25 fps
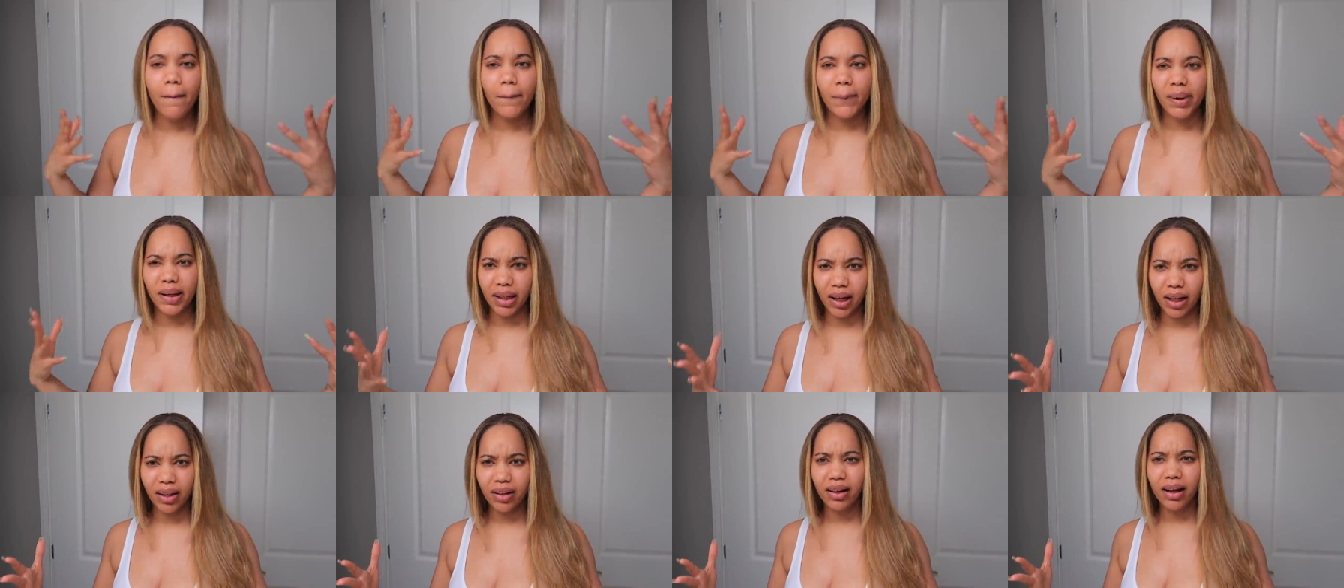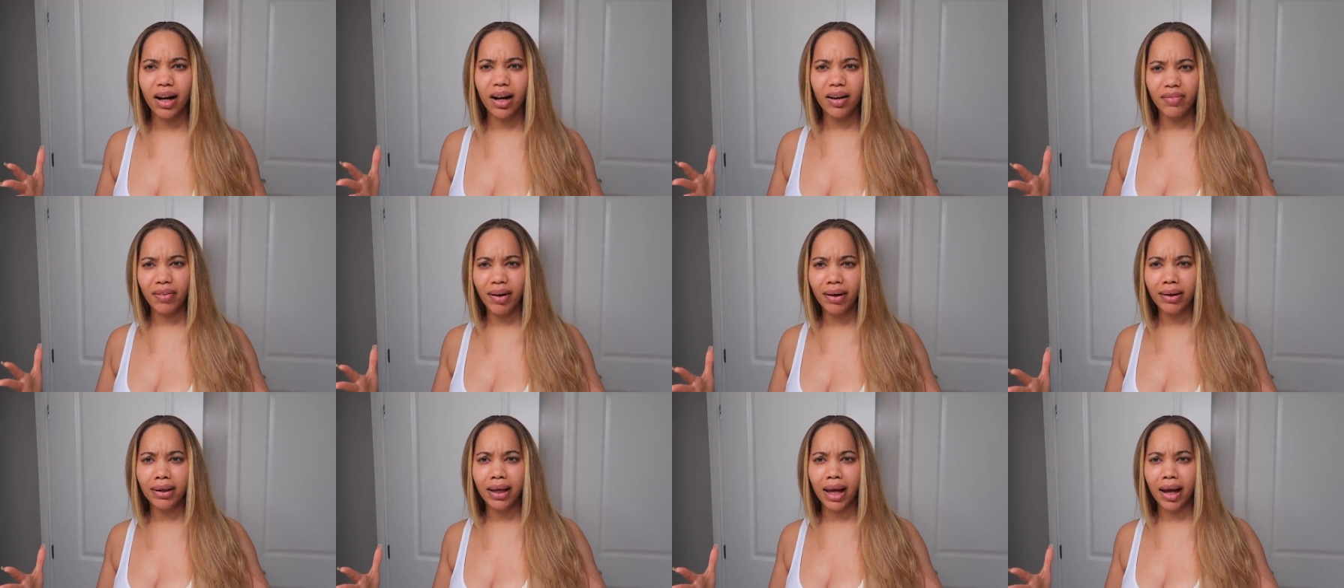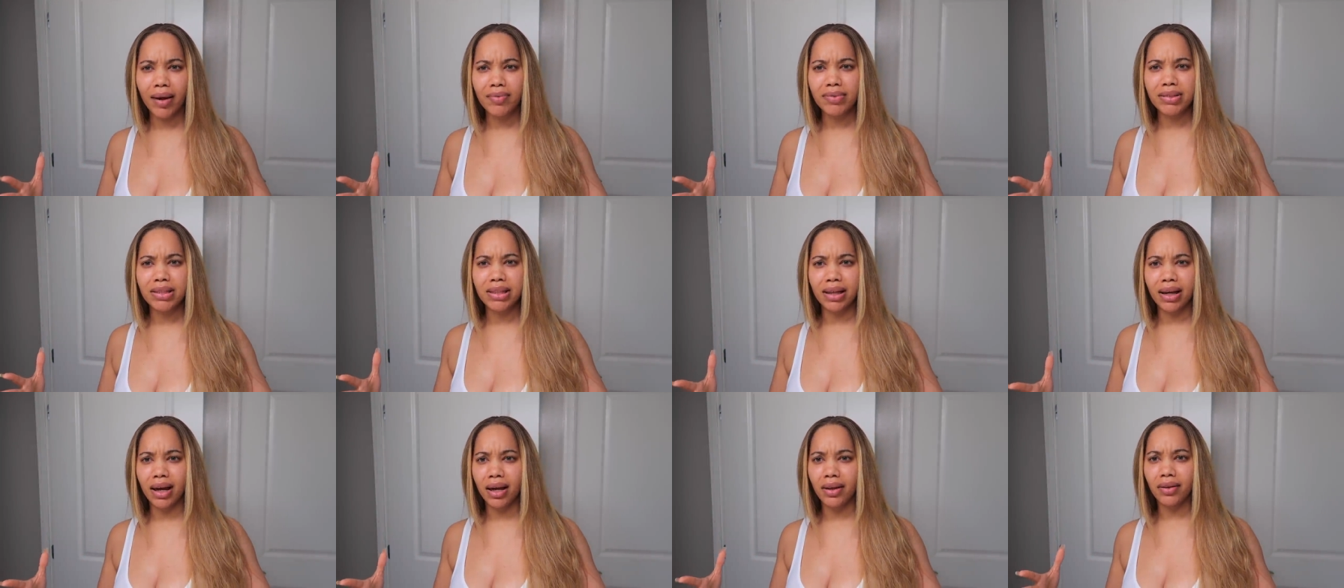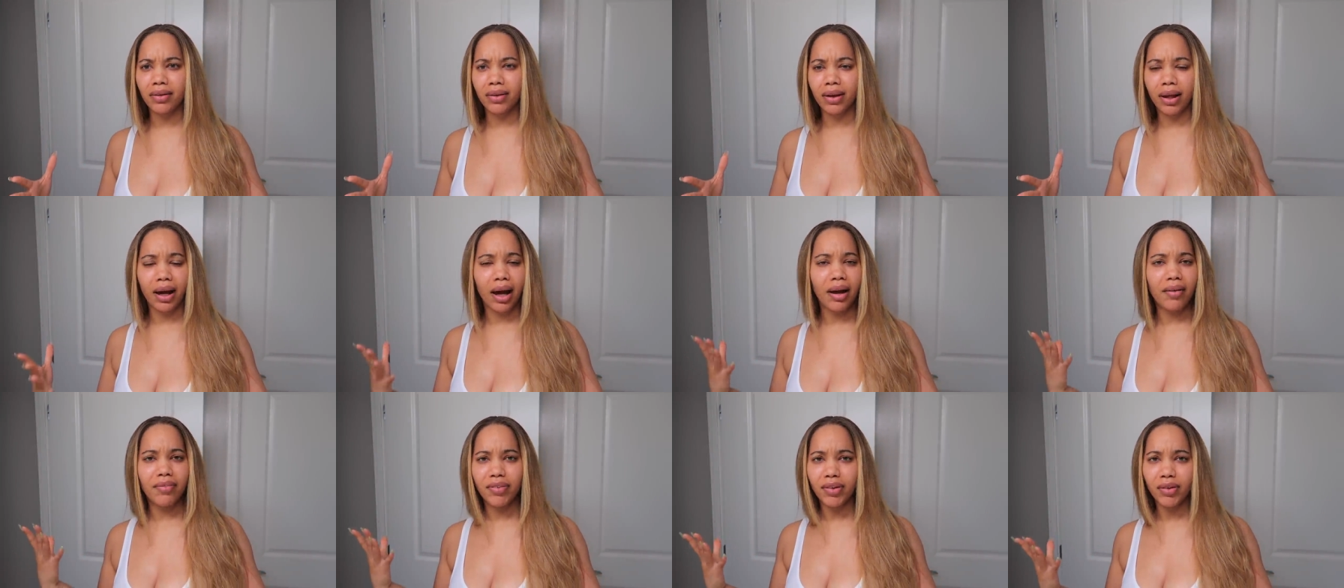But now that I finally have it together,
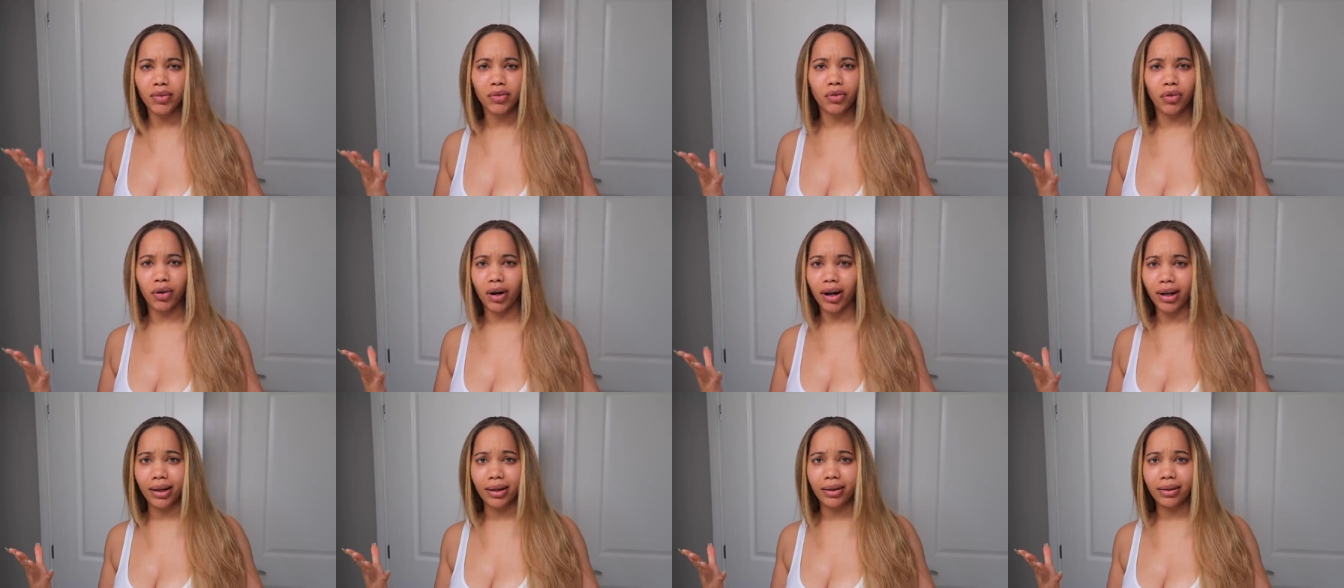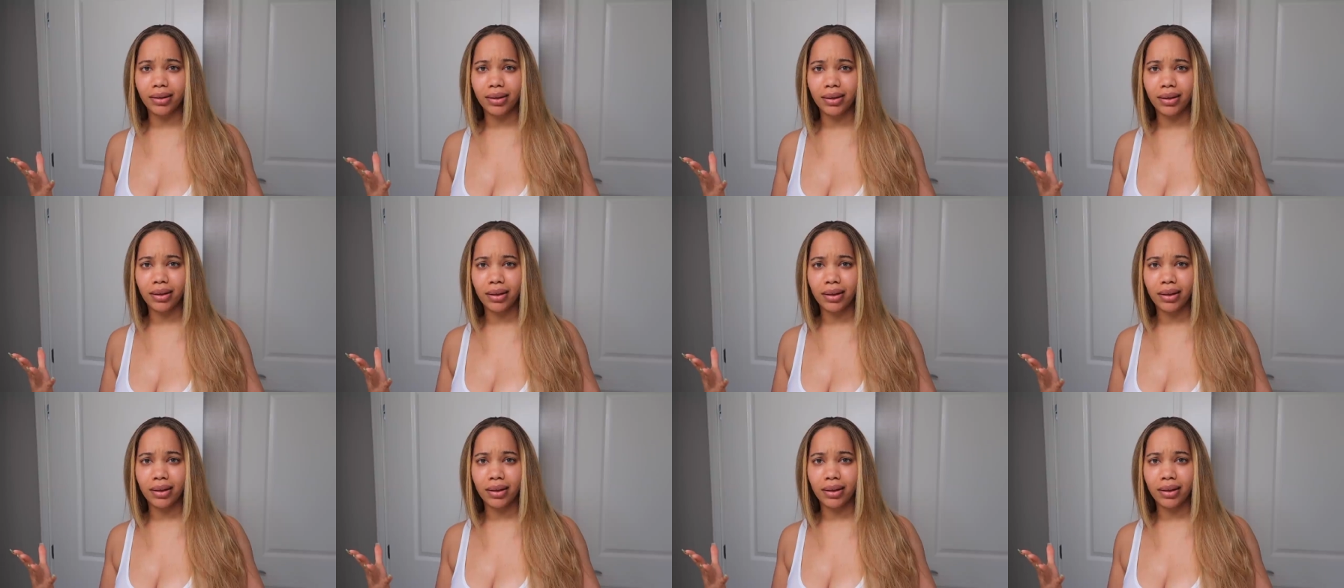like I feel great.